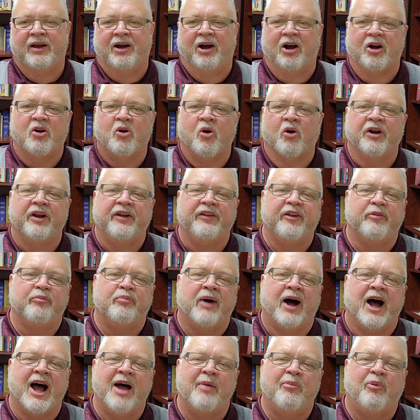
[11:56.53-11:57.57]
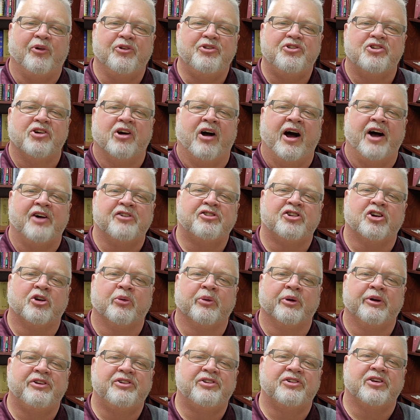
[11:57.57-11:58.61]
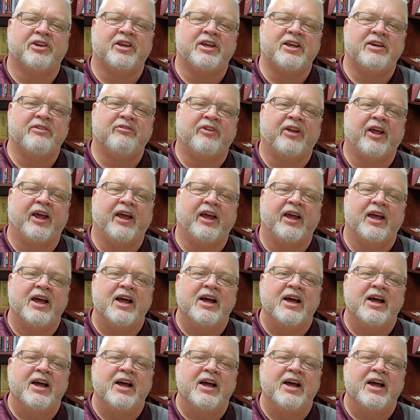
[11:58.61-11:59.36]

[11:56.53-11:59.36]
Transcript: According to the Bible, Joshua received a